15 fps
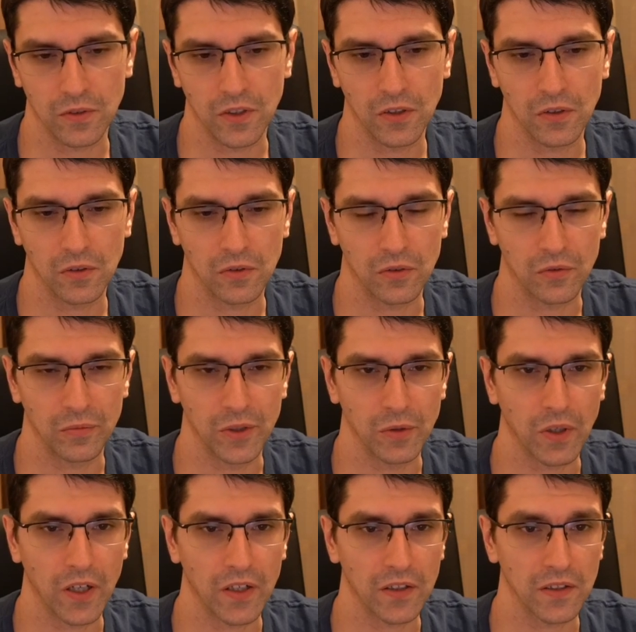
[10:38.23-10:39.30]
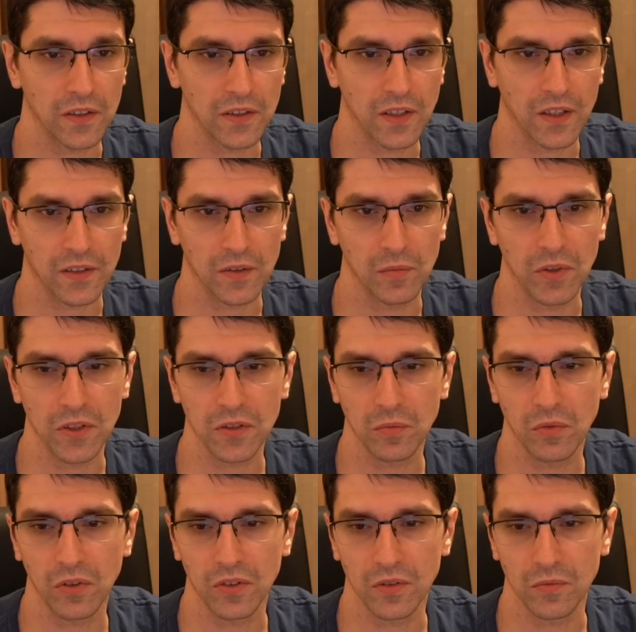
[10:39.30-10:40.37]
go rook b1 and attack the
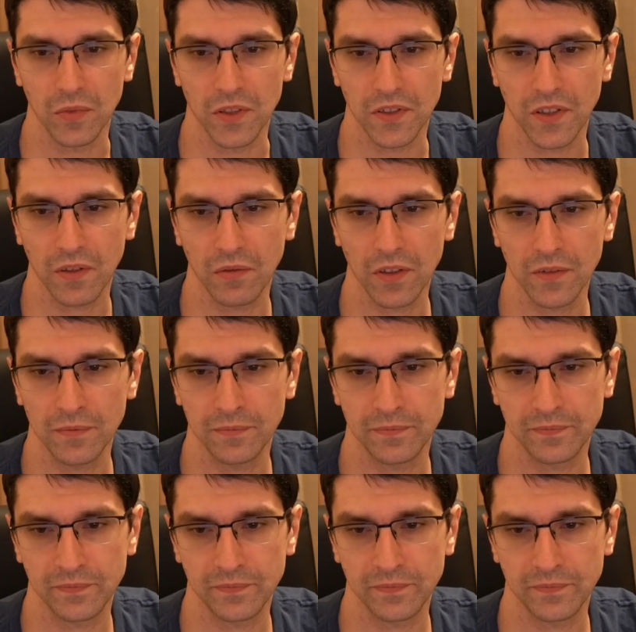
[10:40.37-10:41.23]
bishop on b7.